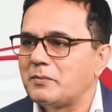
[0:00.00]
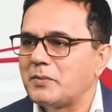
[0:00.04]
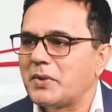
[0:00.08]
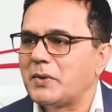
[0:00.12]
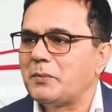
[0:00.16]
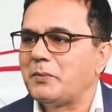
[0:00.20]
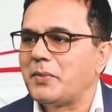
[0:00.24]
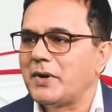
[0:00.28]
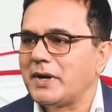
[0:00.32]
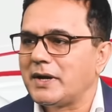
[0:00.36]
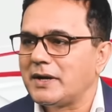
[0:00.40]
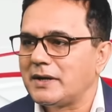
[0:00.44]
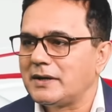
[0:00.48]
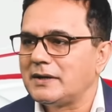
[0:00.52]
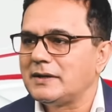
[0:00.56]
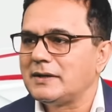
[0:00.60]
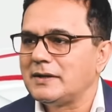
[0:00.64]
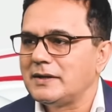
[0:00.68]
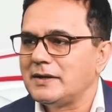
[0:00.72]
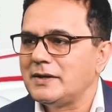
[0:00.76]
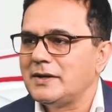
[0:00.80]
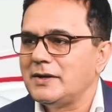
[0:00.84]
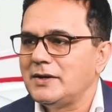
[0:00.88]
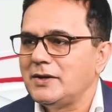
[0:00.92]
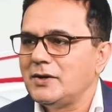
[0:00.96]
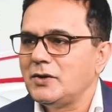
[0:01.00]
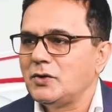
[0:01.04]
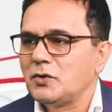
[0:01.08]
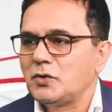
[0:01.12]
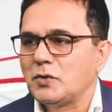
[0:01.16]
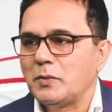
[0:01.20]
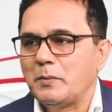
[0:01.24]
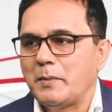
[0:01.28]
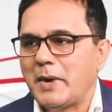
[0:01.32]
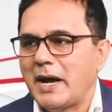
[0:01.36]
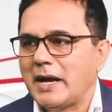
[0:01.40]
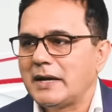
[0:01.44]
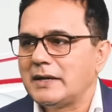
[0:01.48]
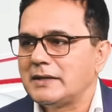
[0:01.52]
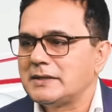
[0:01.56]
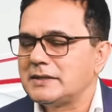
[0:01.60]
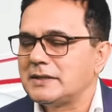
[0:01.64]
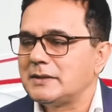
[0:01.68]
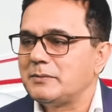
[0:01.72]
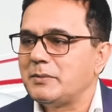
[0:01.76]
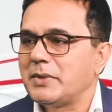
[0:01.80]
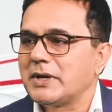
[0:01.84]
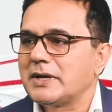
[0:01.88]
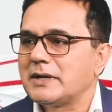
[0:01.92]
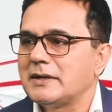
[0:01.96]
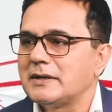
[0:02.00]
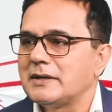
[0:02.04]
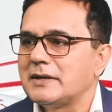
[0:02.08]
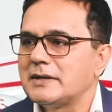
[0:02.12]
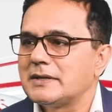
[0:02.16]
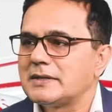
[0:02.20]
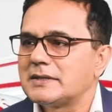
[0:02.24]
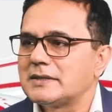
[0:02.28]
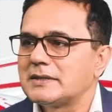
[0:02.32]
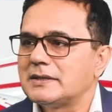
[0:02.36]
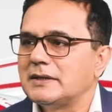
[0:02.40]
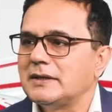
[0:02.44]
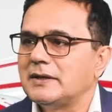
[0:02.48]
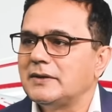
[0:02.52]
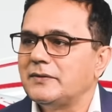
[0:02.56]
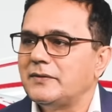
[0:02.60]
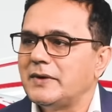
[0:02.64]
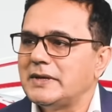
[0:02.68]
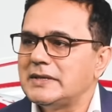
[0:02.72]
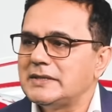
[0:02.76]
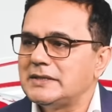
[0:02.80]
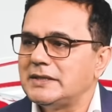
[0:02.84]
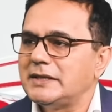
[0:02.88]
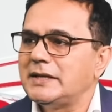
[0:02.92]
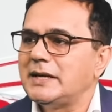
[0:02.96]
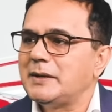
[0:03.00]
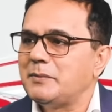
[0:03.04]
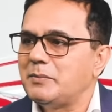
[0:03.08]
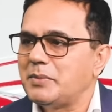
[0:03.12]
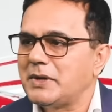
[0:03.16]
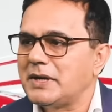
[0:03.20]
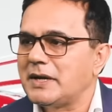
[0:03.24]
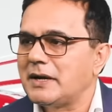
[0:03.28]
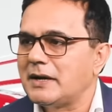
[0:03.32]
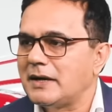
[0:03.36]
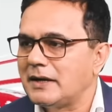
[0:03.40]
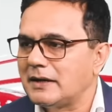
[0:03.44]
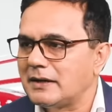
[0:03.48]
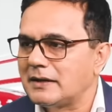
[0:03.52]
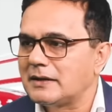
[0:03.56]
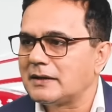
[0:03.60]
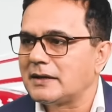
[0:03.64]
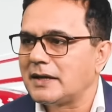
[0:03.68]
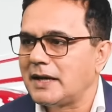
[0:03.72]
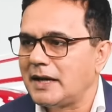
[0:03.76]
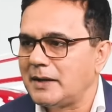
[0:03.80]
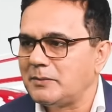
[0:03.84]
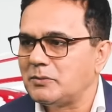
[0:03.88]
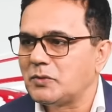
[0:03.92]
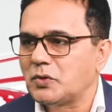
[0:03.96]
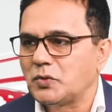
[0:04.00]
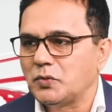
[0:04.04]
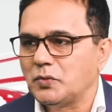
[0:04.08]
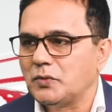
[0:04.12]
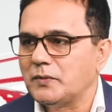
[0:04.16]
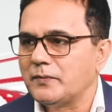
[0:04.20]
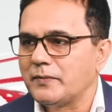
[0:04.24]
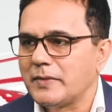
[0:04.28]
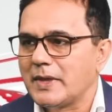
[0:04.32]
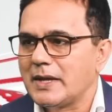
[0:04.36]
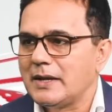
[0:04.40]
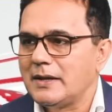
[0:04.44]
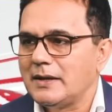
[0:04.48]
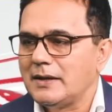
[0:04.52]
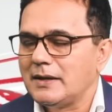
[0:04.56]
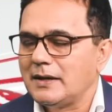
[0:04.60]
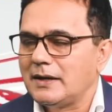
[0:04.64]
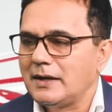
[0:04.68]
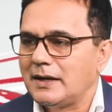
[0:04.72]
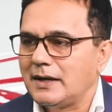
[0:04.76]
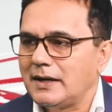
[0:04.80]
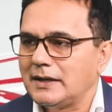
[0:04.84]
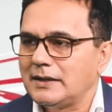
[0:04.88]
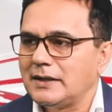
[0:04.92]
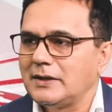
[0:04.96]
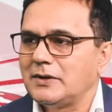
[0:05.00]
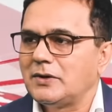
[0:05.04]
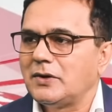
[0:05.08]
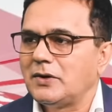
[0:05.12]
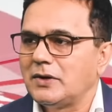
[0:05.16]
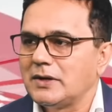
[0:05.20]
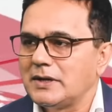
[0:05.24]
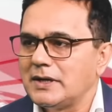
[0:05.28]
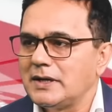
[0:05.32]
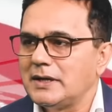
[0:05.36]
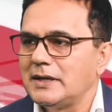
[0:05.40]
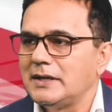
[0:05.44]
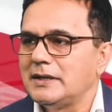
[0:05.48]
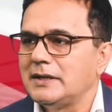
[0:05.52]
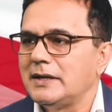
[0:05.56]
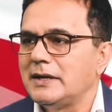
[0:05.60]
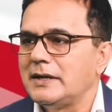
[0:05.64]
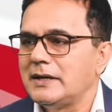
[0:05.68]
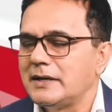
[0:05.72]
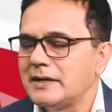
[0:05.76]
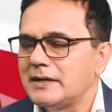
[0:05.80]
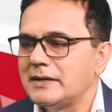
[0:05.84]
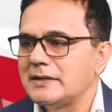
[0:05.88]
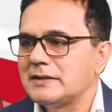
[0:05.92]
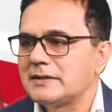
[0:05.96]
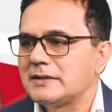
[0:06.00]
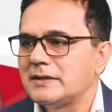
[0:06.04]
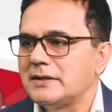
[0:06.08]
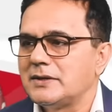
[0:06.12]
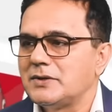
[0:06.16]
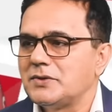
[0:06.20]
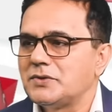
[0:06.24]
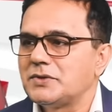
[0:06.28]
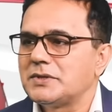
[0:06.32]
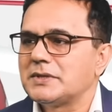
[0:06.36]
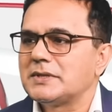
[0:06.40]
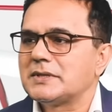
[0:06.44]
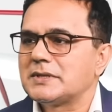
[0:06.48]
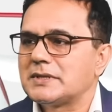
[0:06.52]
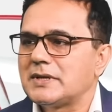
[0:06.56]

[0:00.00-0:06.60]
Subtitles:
prepared to manage it, because when GDPR came through, I think already the Indian institutions